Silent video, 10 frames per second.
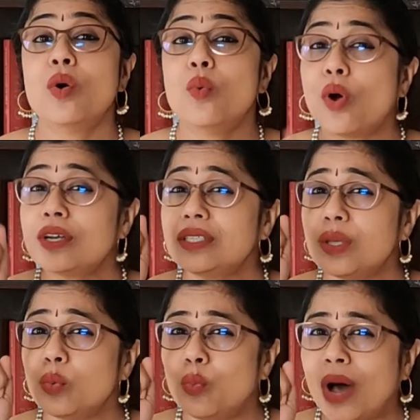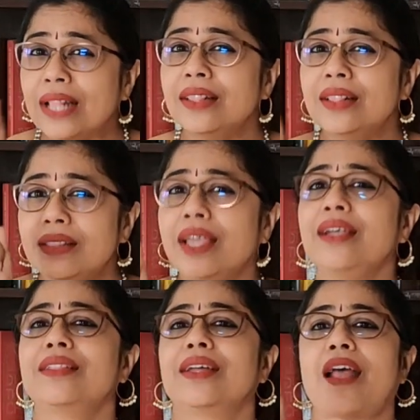What is the one
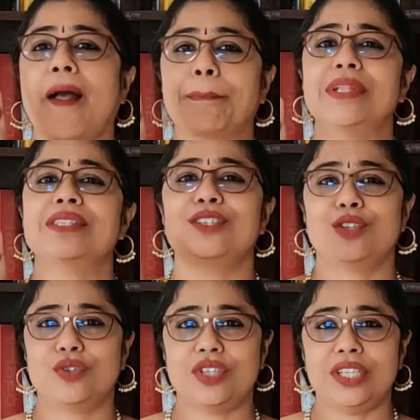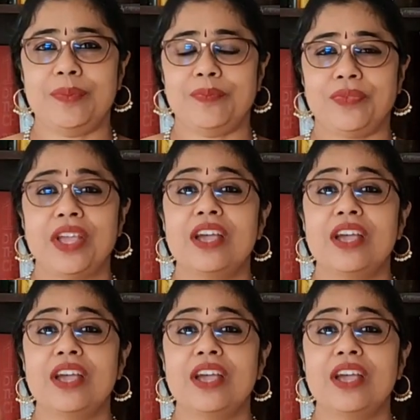thing that happens in your dream,